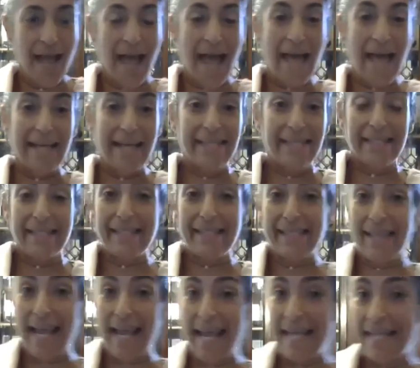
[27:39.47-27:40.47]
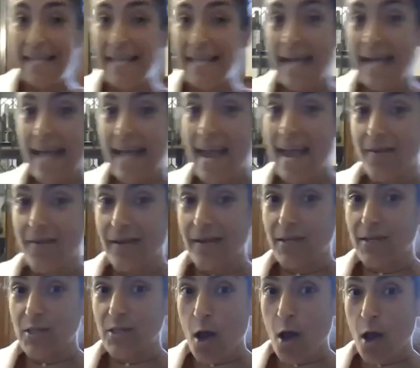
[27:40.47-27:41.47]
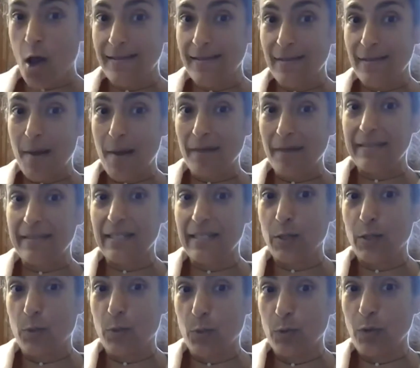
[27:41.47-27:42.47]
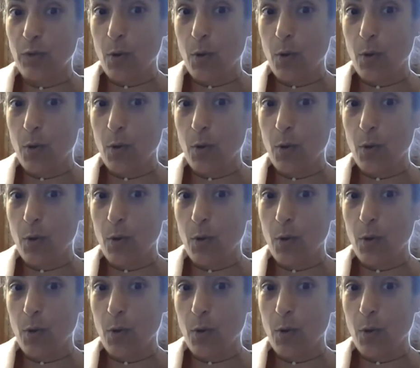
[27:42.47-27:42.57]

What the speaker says: and to say that Erica taught us about Tikkun